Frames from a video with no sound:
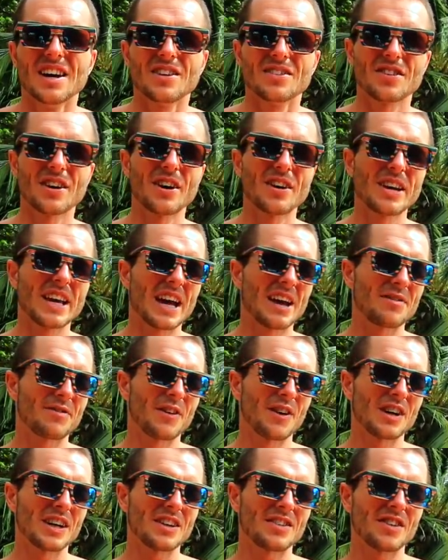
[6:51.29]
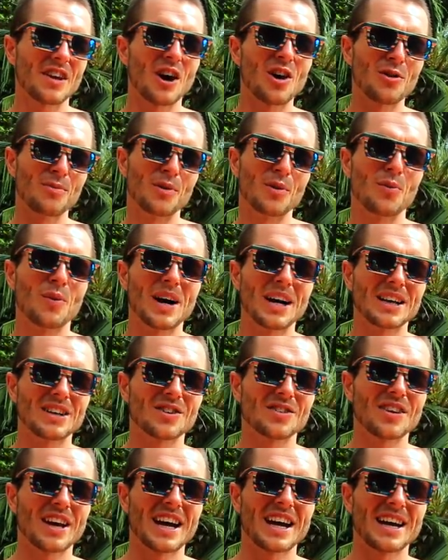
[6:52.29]
So yeah, I find it's the ultimate weight
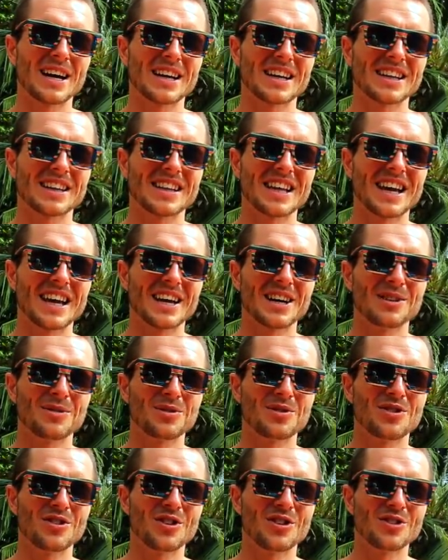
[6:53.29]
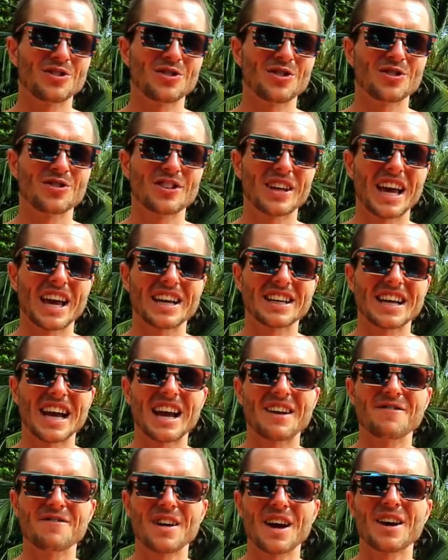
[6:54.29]
loss hack that helps you just get
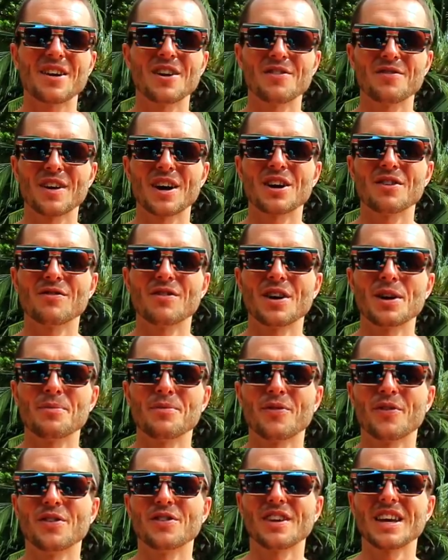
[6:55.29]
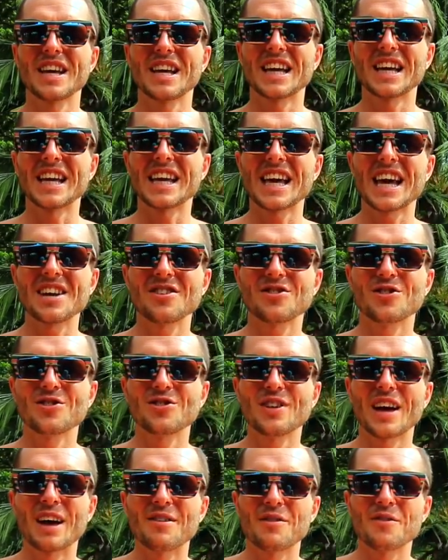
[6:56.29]
a very, very ripped physique and gets
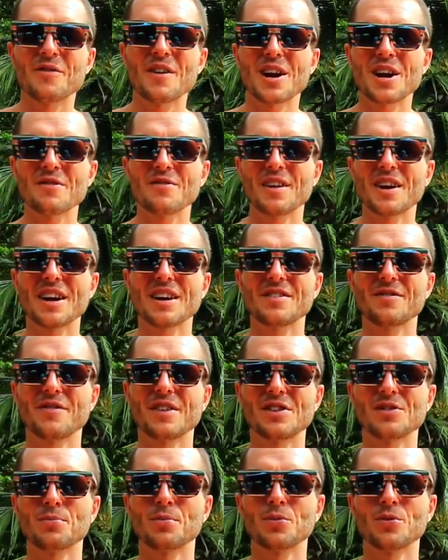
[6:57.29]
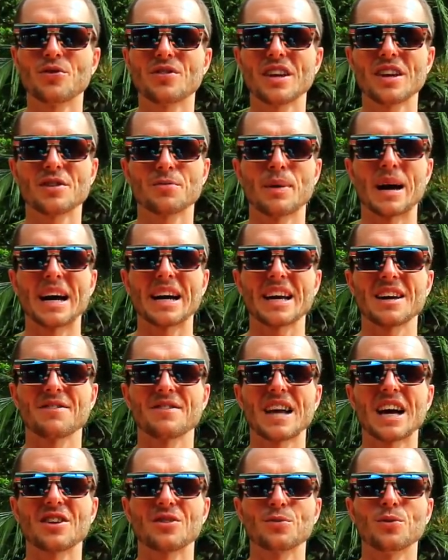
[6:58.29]
you to have a very, very visible six pack
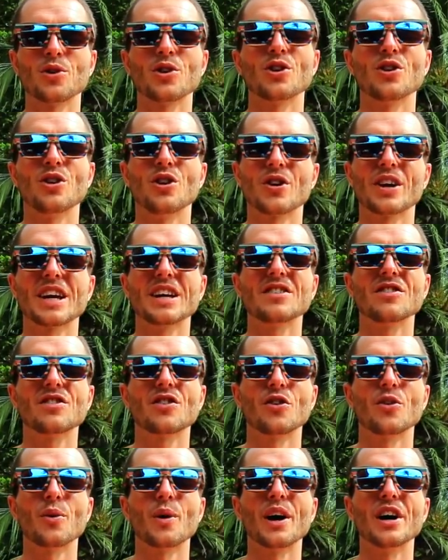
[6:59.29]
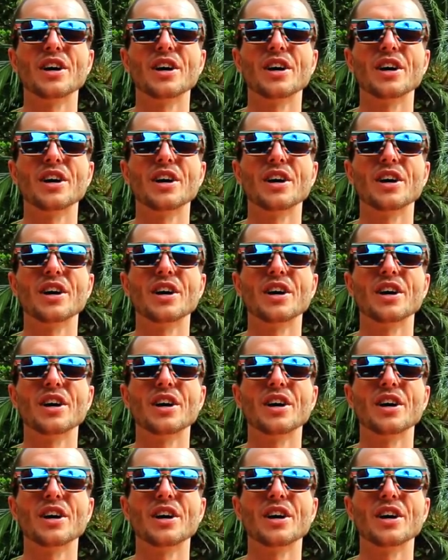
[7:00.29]
if that's what you're looking to